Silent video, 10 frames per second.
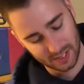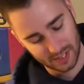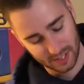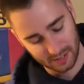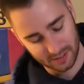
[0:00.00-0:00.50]

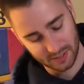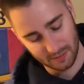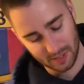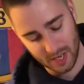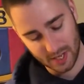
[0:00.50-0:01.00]
you know,
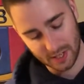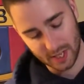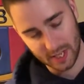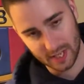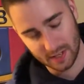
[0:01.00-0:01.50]
summon it out of your
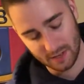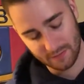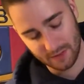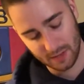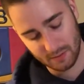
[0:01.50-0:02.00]
hand off
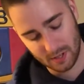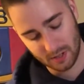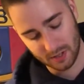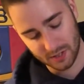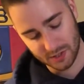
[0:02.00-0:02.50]

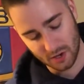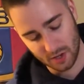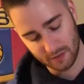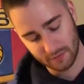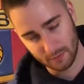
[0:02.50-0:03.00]
Firewall or discard
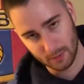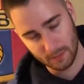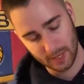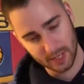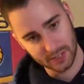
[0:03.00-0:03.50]
it for
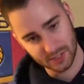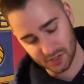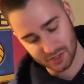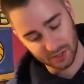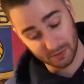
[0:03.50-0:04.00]
Mermaid. It's
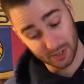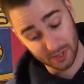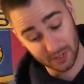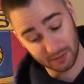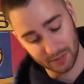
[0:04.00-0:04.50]
just, like,
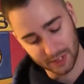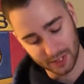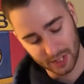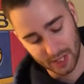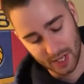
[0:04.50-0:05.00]
really, really
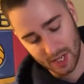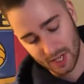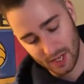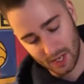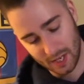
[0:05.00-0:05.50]
good.
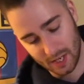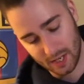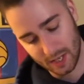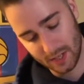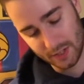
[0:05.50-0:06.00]

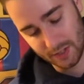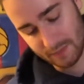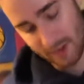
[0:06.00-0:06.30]
The only